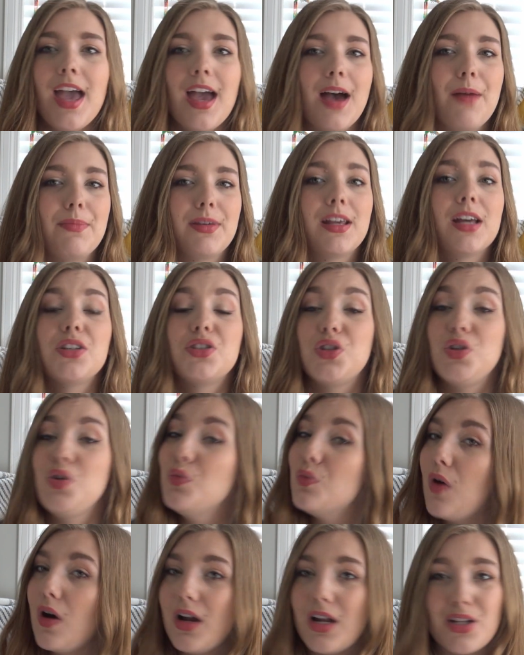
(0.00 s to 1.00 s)
And because you
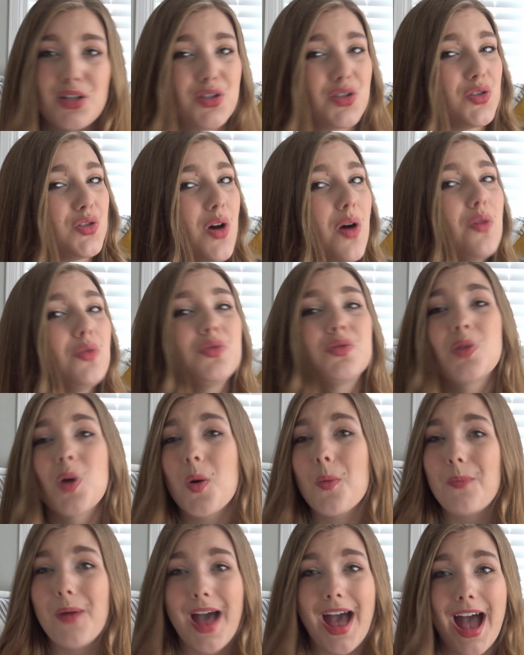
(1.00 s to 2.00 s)
want it
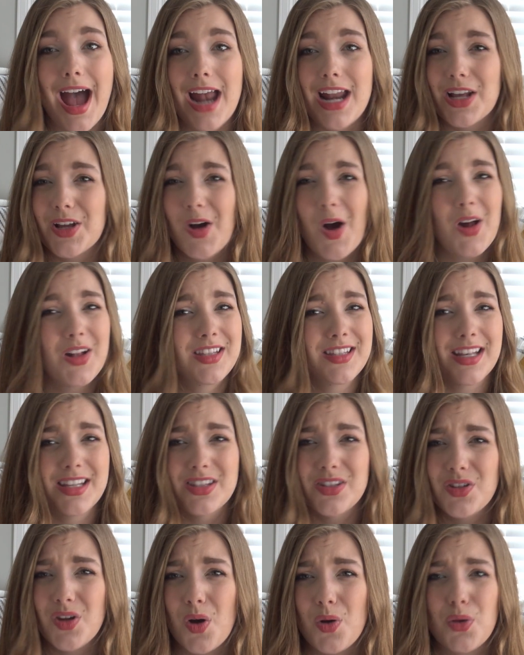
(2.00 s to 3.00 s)
so bad, and God
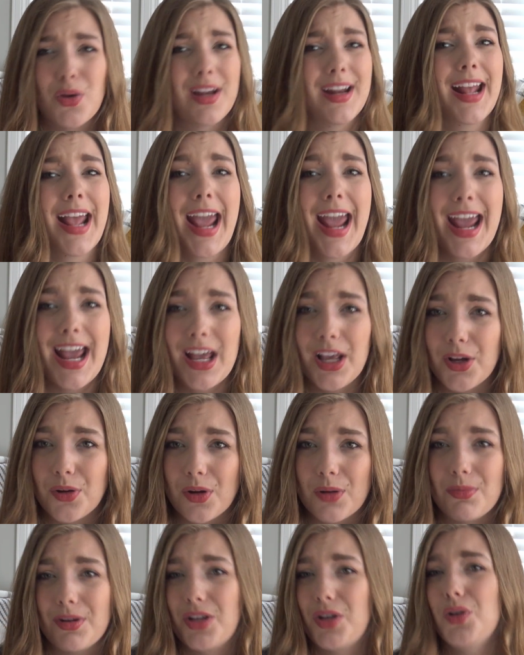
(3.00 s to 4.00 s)
says no, you get
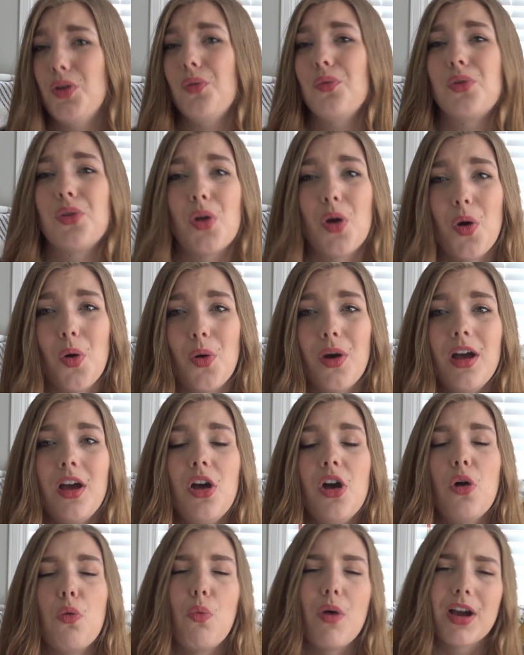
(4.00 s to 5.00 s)
angry, but you don't know
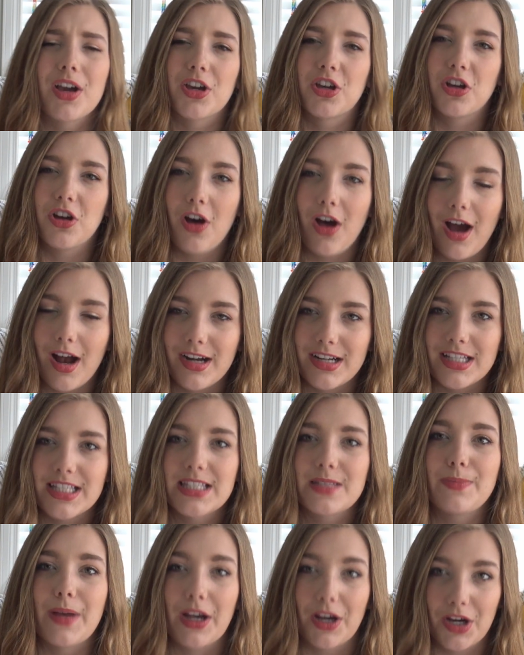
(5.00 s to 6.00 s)
what God is
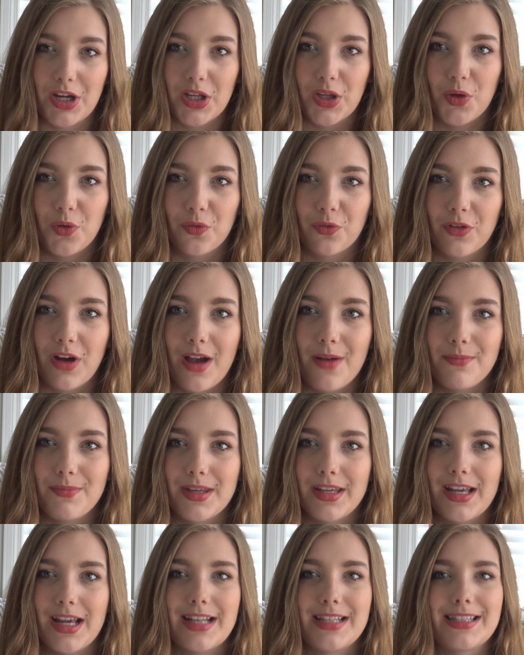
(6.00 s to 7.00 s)
sparing you from,
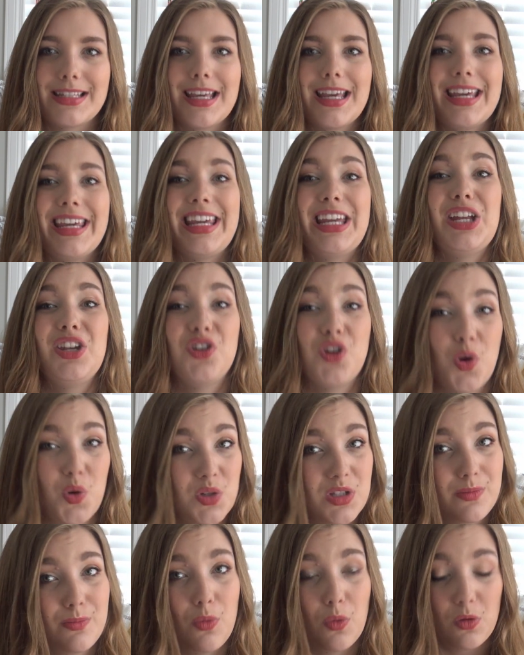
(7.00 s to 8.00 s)
because he
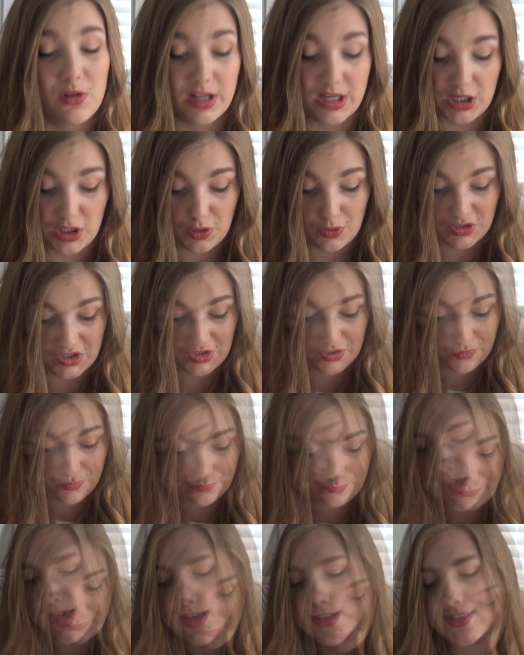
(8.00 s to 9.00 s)
knows more than you
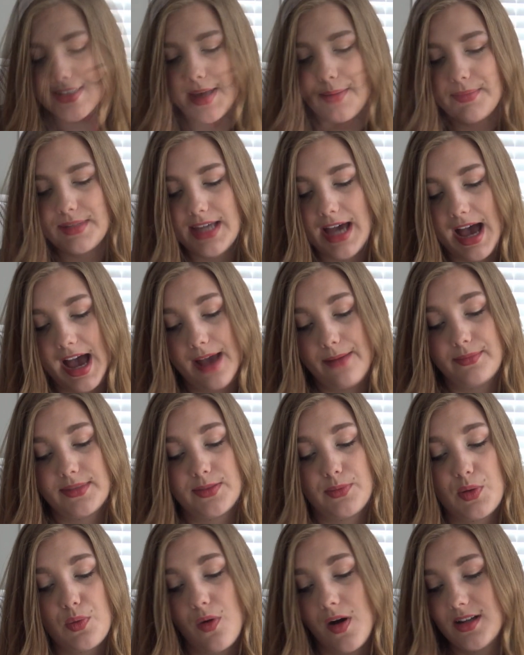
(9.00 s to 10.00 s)
do.
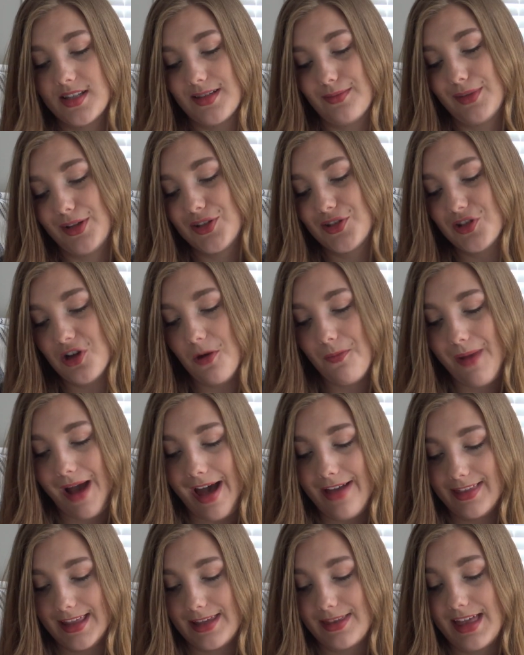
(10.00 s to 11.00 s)
Sometimes we want something so
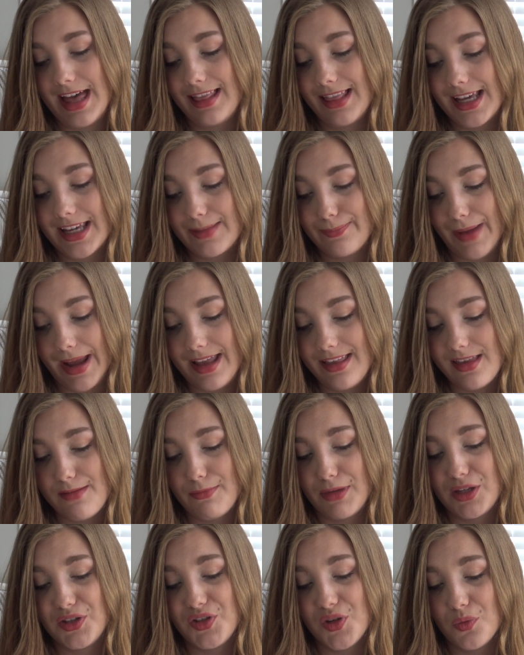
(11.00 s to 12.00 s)
badly that, like
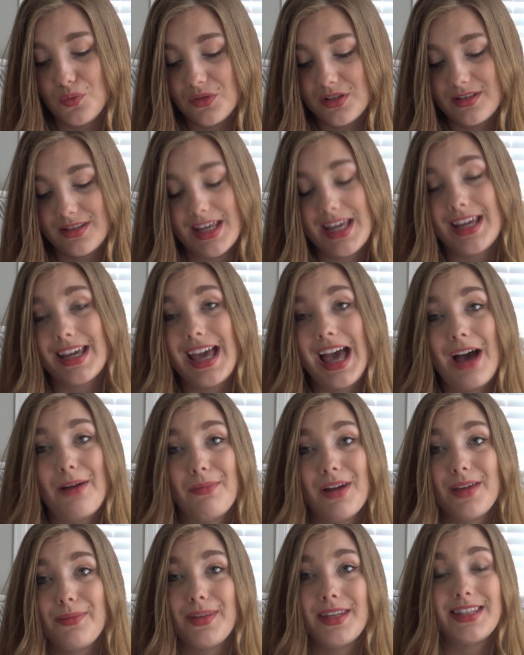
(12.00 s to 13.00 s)
Balaam, we don't think how it
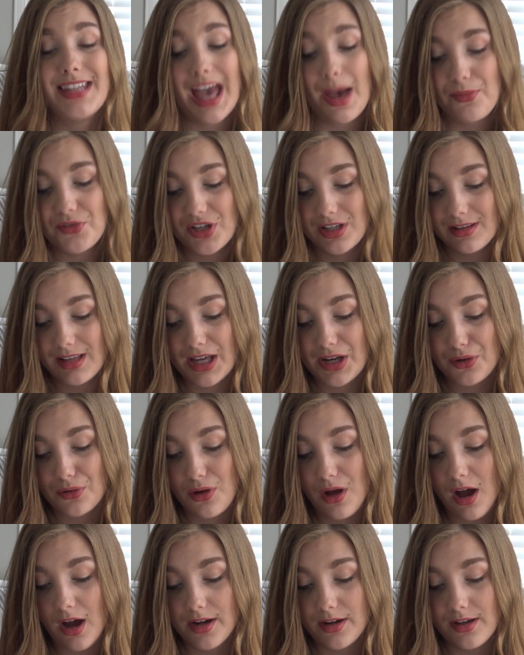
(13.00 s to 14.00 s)
might be damaging later
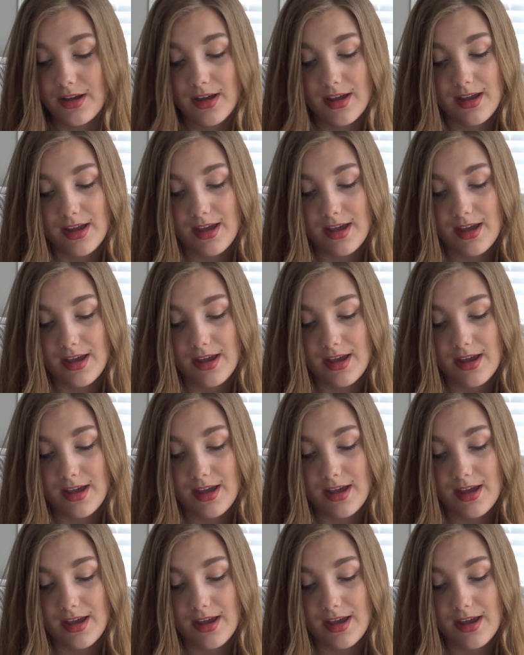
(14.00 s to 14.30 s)
on.